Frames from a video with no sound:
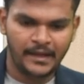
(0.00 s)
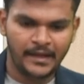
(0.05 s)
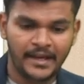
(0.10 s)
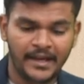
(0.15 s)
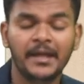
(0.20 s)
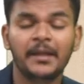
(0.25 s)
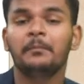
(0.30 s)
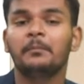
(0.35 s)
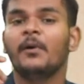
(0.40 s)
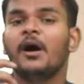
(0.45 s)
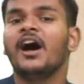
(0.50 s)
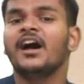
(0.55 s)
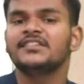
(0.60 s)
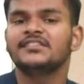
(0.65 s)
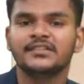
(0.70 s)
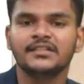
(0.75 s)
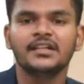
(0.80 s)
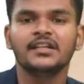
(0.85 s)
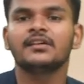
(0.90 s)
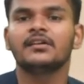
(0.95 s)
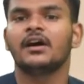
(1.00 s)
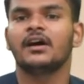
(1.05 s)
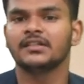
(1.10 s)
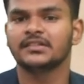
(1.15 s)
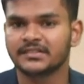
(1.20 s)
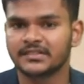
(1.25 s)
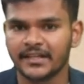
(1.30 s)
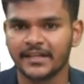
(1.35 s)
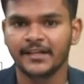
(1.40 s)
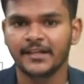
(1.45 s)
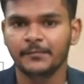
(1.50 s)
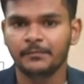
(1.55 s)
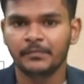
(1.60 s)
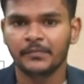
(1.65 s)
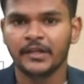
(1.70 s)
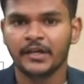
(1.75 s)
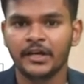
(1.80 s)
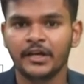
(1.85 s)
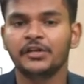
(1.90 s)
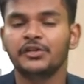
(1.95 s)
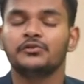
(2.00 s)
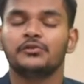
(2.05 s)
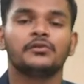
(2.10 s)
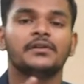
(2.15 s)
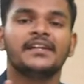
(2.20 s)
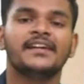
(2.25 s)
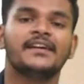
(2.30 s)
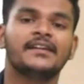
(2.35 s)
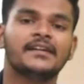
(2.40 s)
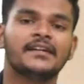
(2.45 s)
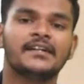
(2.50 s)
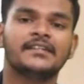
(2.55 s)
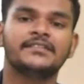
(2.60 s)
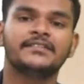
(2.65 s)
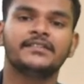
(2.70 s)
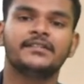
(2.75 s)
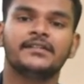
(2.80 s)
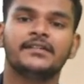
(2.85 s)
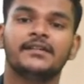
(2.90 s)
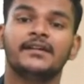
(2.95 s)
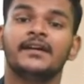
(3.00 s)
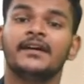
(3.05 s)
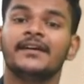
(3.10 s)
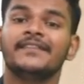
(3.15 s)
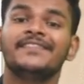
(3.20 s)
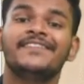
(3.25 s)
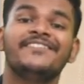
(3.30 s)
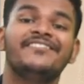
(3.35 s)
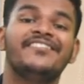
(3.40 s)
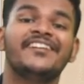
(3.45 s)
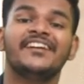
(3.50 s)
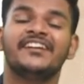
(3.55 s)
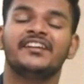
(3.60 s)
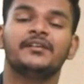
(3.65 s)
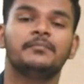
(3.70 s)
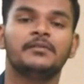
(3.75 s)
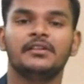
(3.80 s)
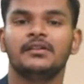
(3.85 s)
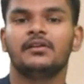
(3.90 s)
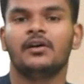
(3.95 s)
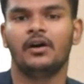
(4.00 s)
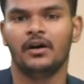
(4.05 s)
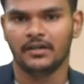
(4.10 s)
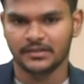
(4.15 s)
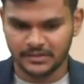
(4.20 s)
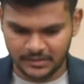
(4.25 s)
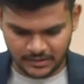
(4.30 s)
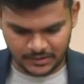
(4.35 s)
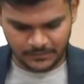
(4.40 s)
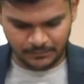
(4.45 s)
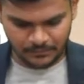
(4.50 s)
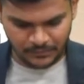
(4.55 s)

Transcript: in marginal costing, you're only going to consider the variable cost.